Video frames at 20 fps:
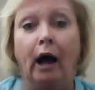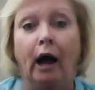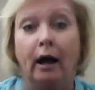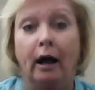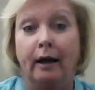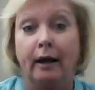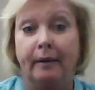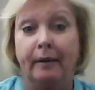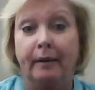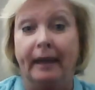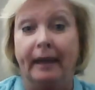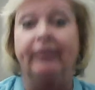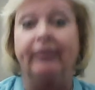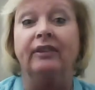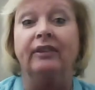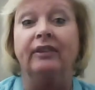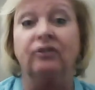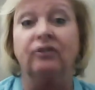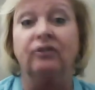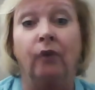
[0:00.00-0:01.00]
in this
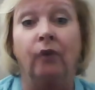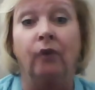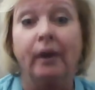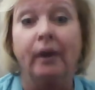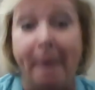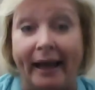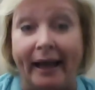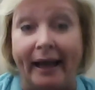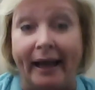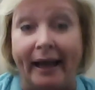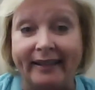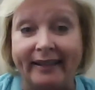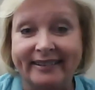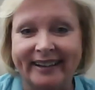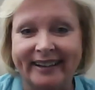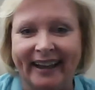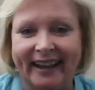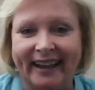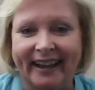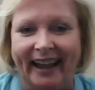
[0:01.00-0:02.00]
format.
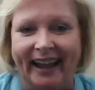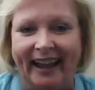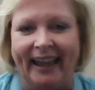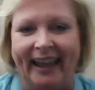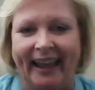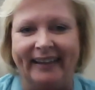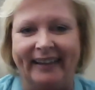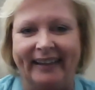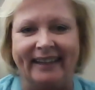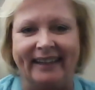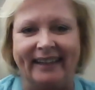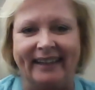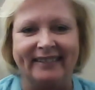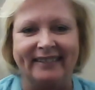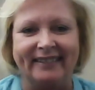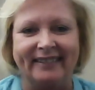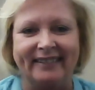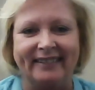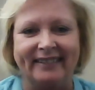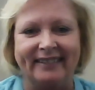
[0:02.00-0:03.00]
And as I
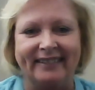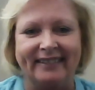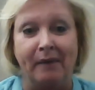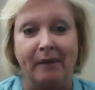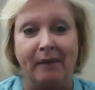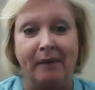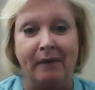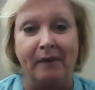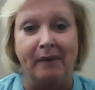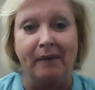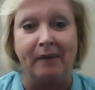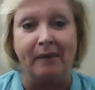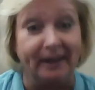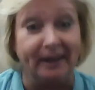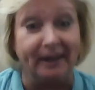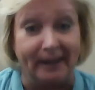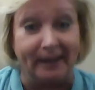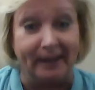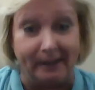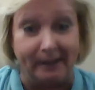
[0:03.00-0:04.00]
am always talking
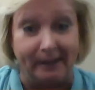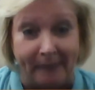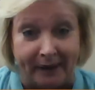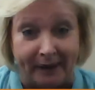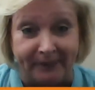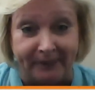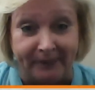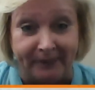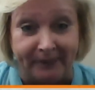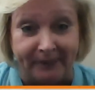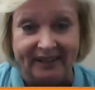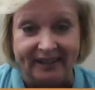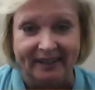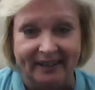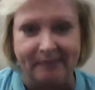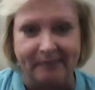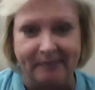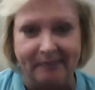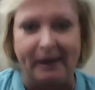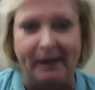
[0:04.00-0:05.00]
about the
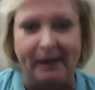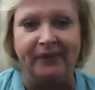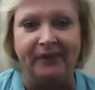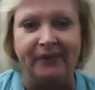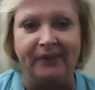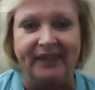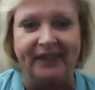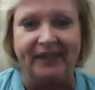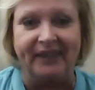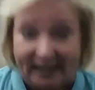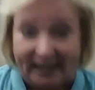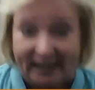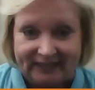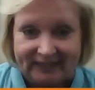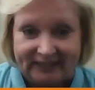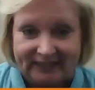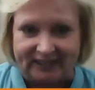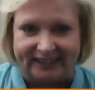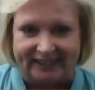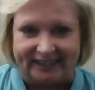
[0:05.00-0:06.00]
power of
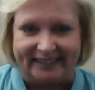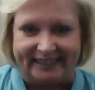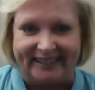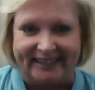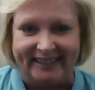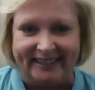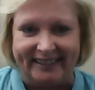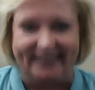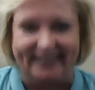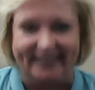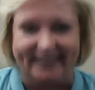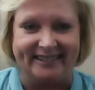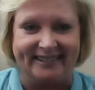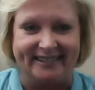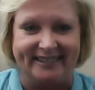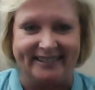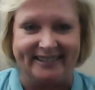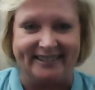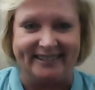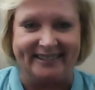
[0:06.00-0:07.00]
connection, this is
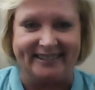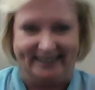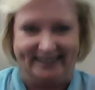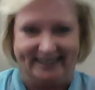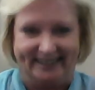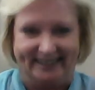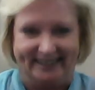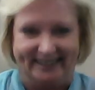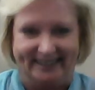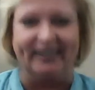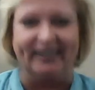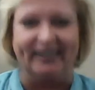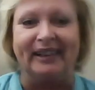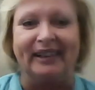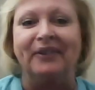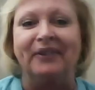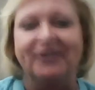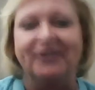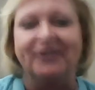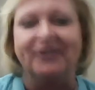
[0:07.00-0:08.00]
even
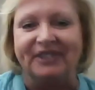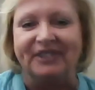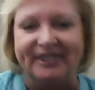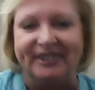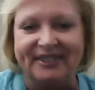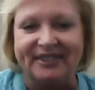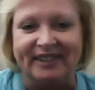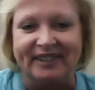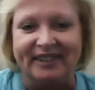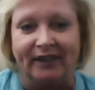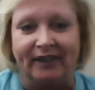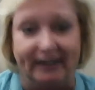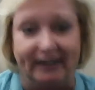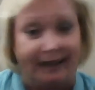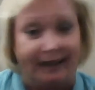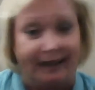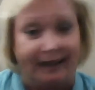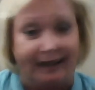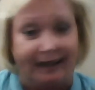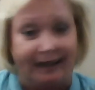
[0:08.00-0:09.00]
closer. So, and here
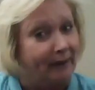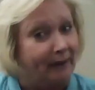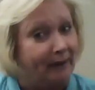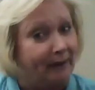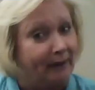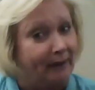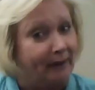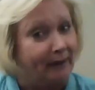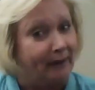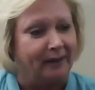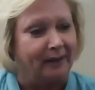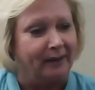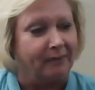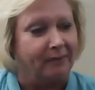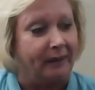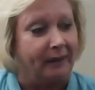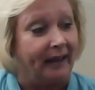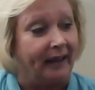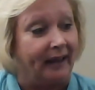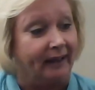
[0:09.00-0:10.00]
I'm talking with my
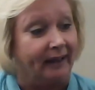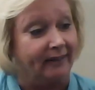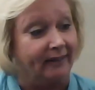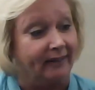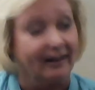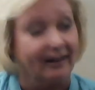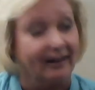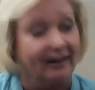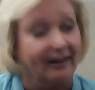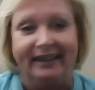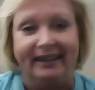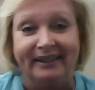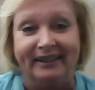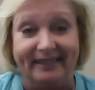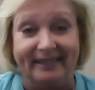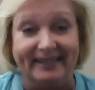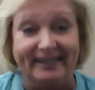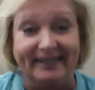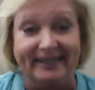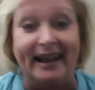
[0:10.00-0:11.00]
hands.
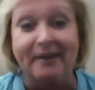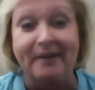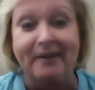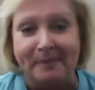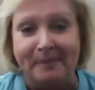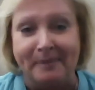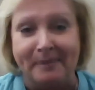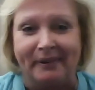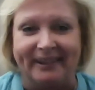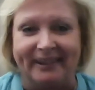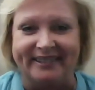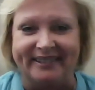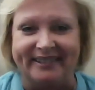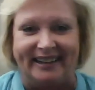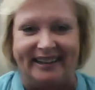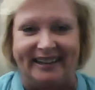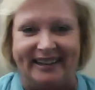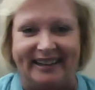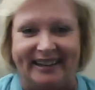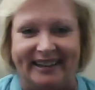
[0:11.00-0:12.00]
Now people are going to see
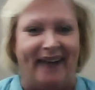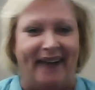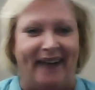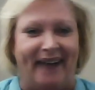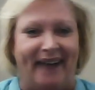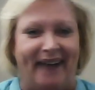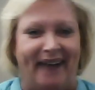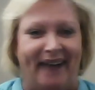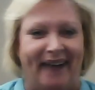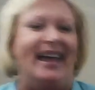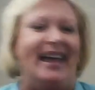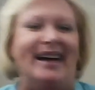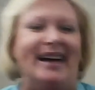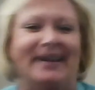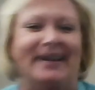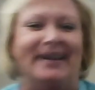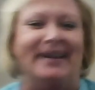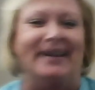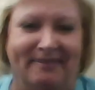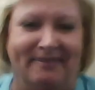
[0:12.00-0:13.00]
how I am
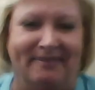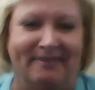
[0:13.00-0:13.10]
when I